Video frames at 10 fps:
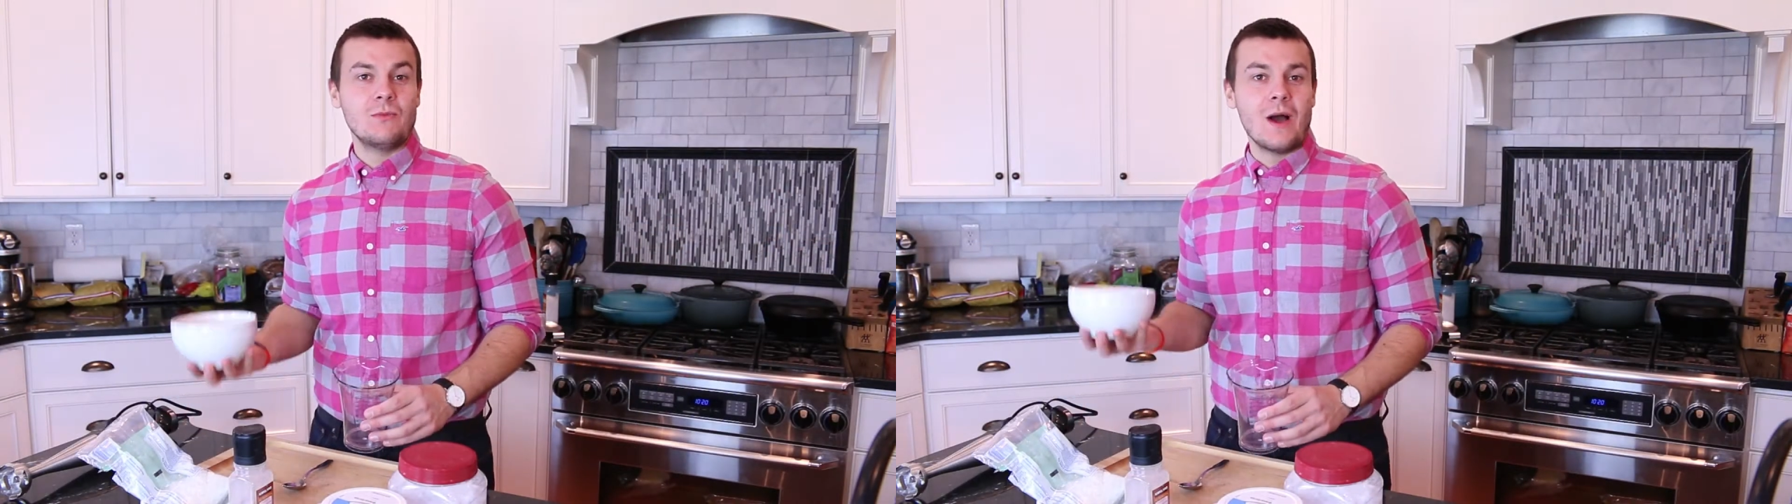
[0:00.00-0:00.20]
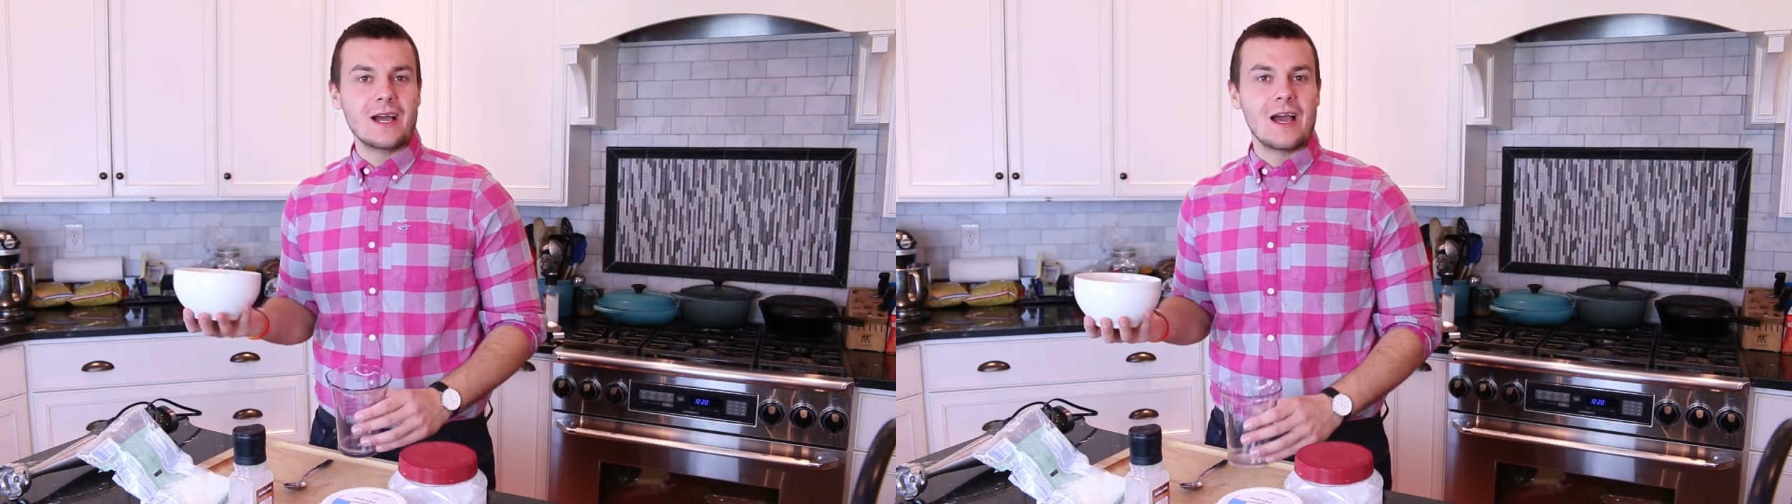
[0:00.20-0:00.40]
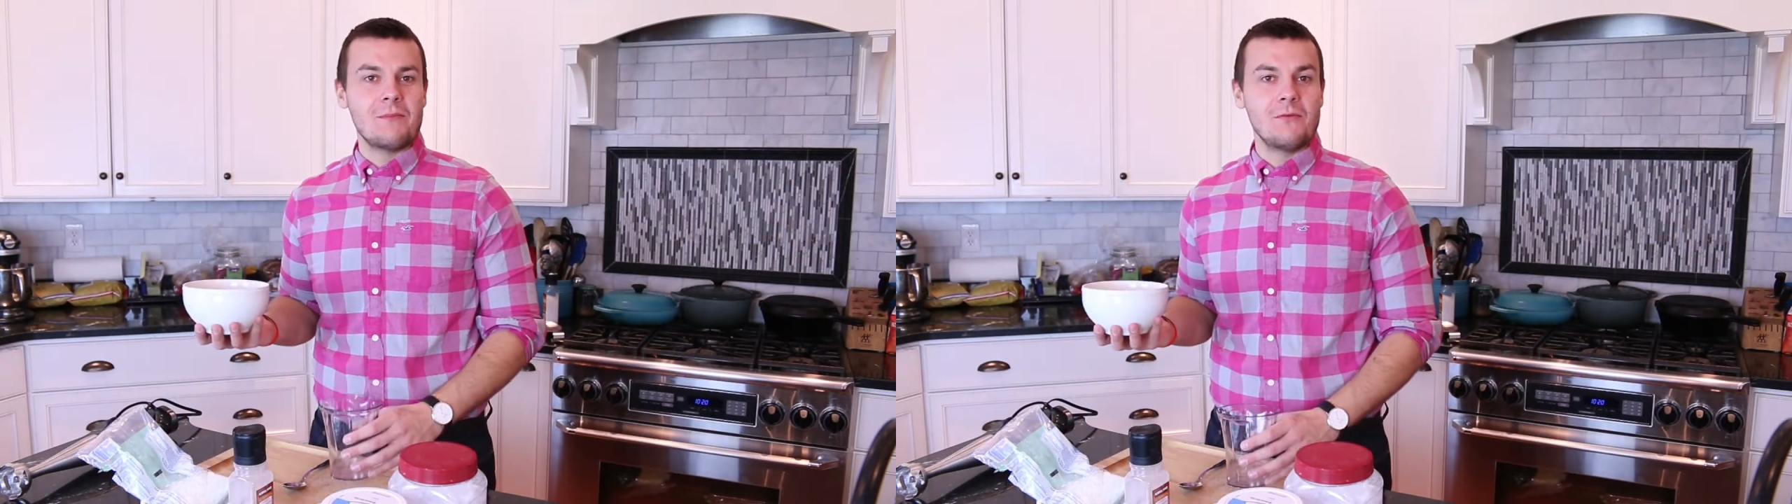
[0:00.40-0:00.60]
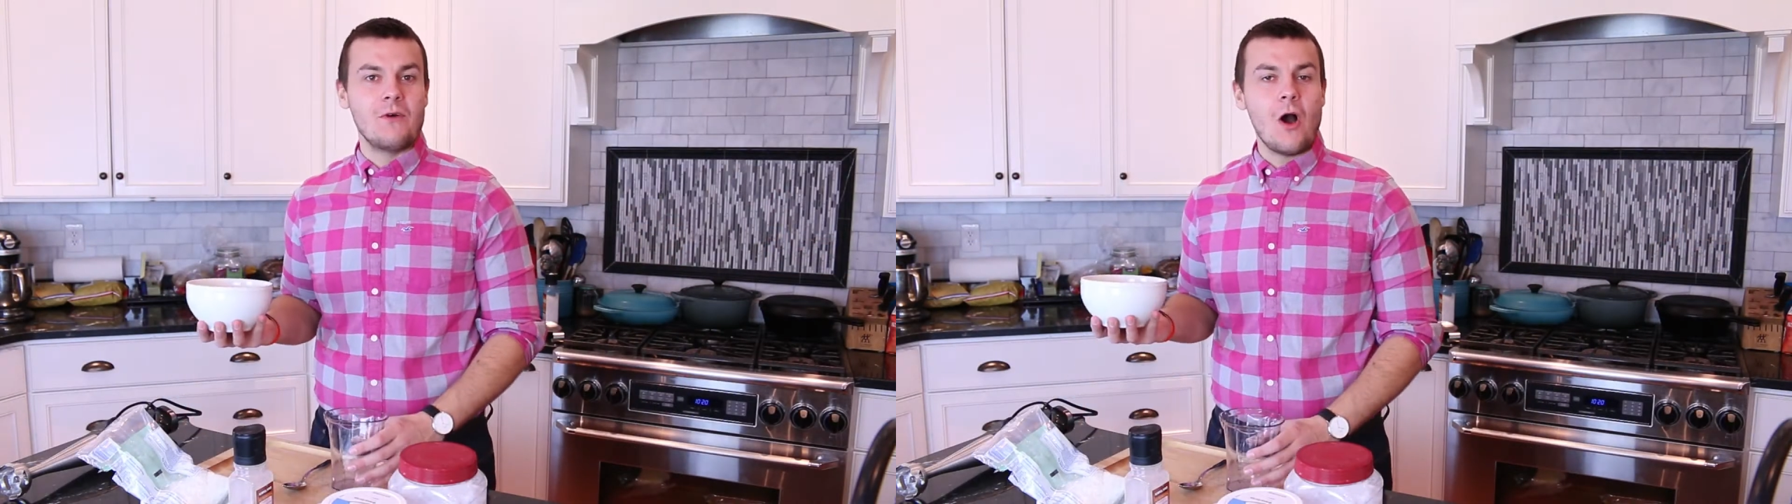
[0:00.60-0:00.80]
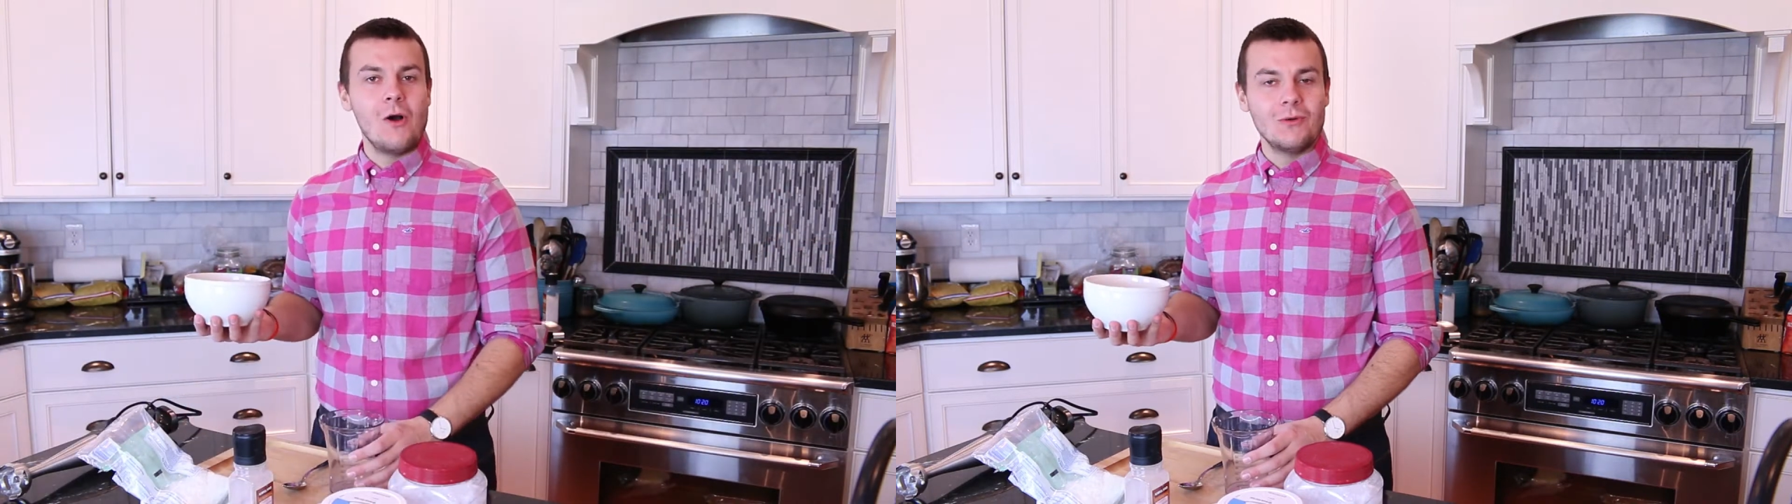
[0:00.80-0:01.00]
1 cup
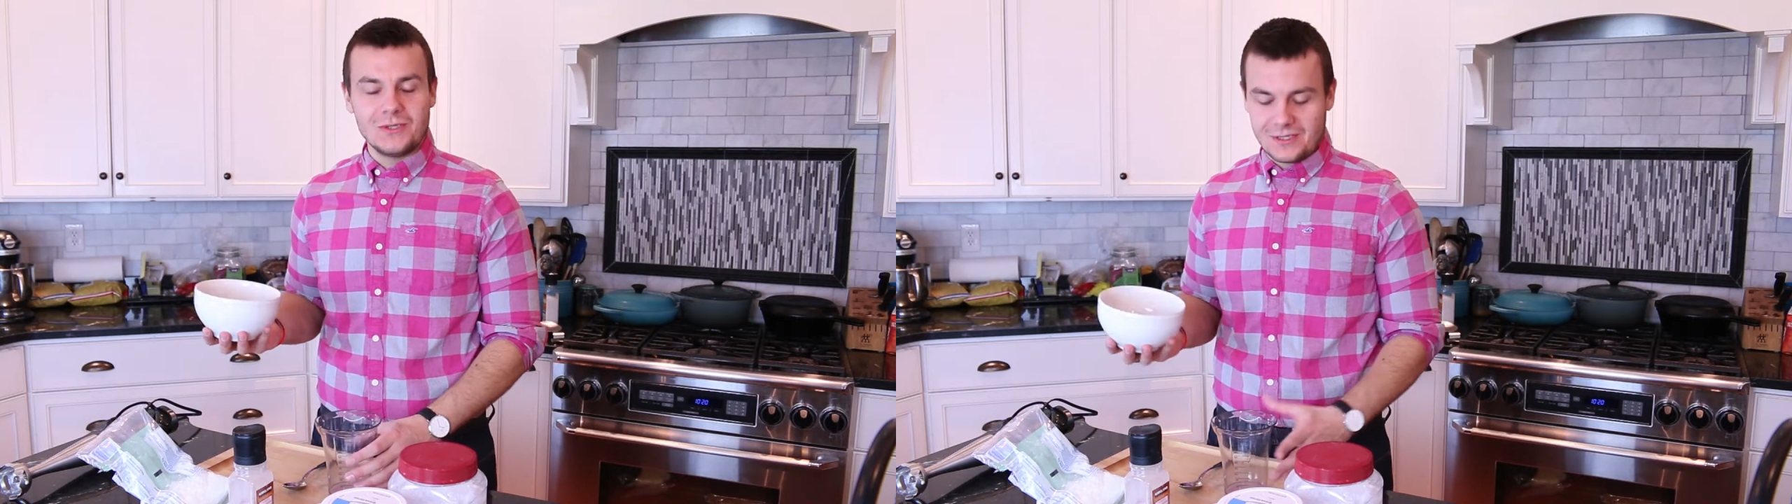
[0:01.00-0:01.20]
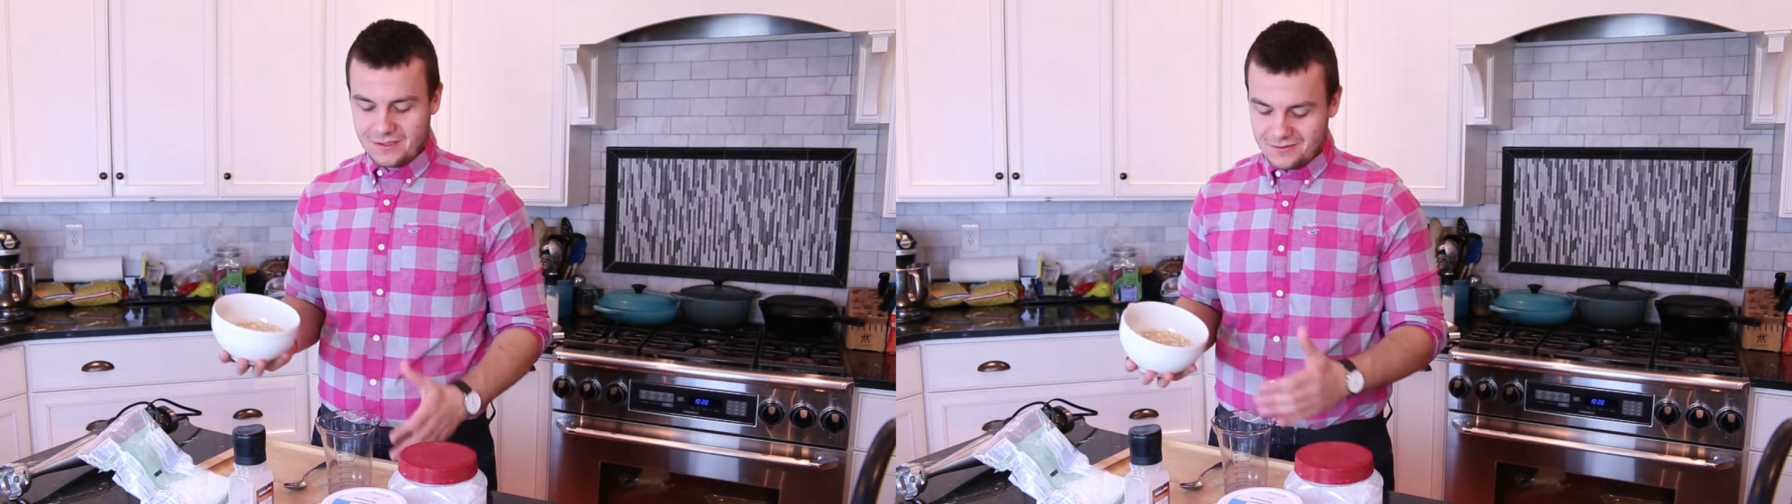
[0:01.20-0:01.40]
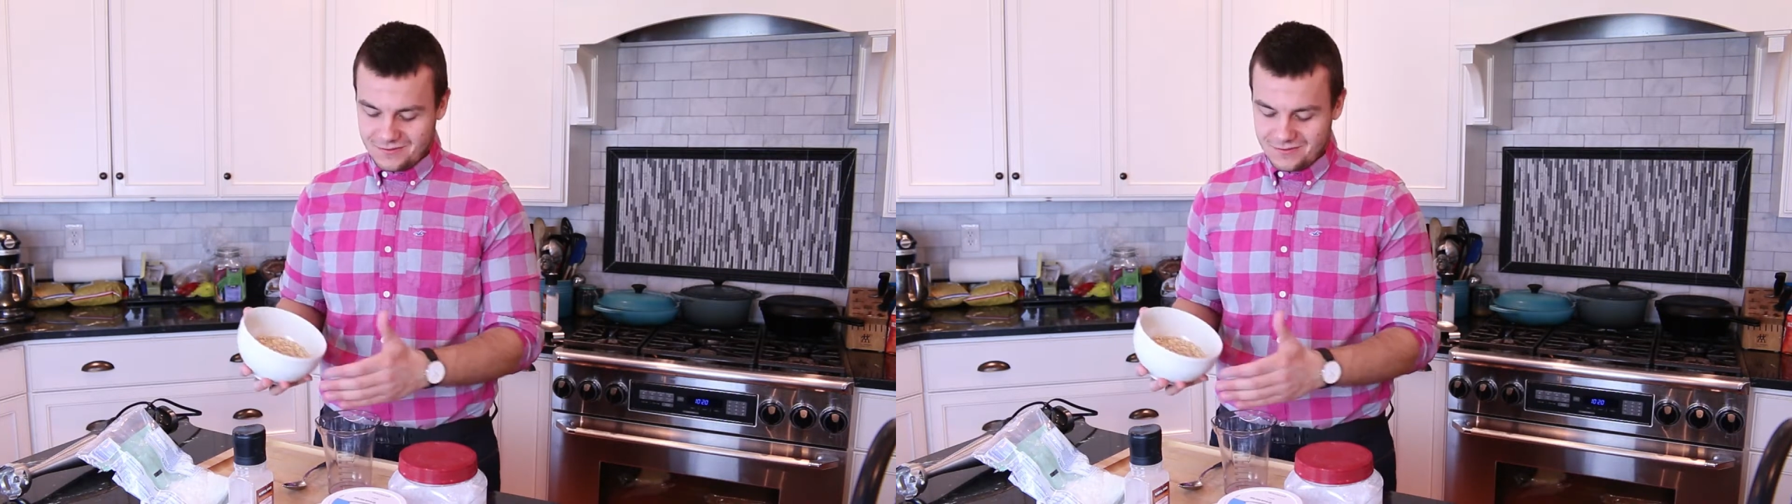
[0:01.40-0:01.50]
of oats,